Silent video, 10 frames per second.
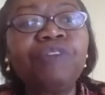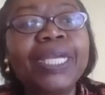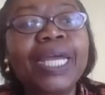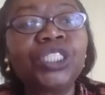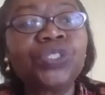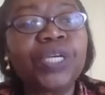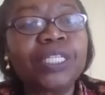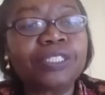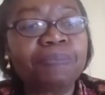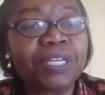financial
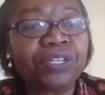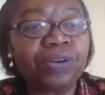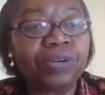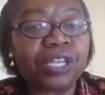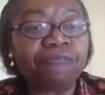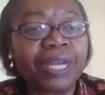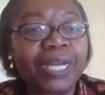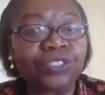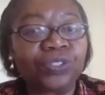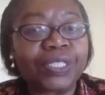intermediaries and
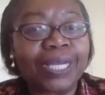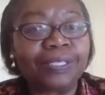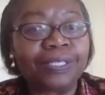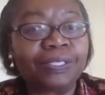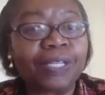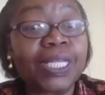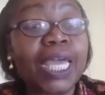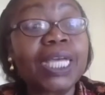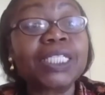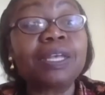financial sectors that
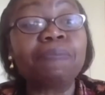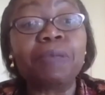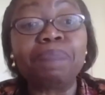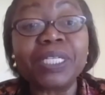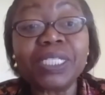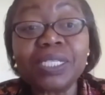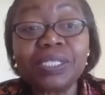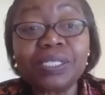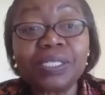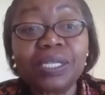the SME
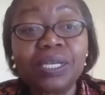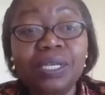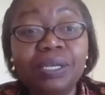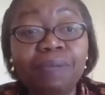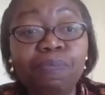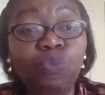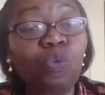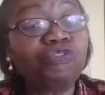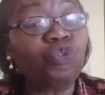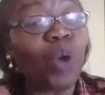business,
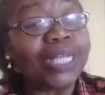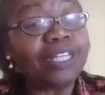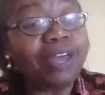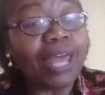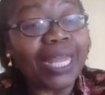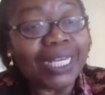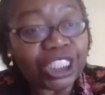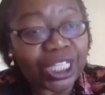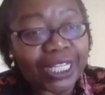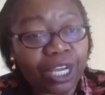one
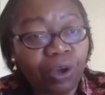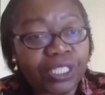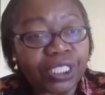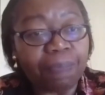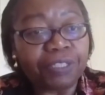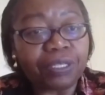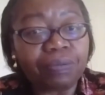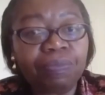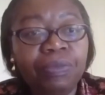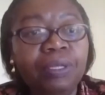initially a concept,
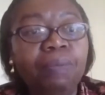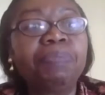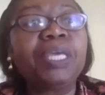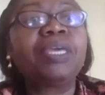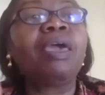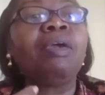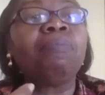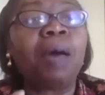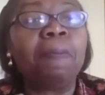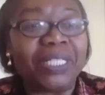
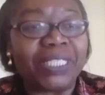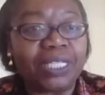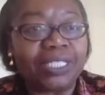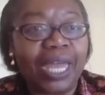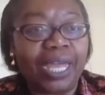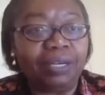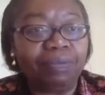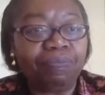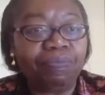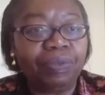became a business
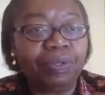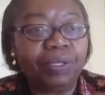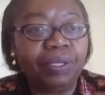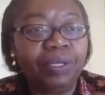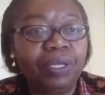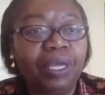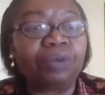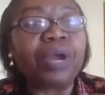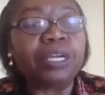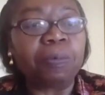line, a
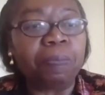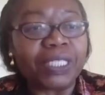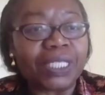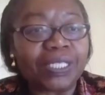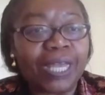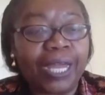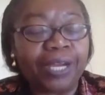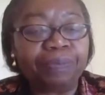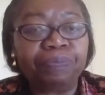credible business line.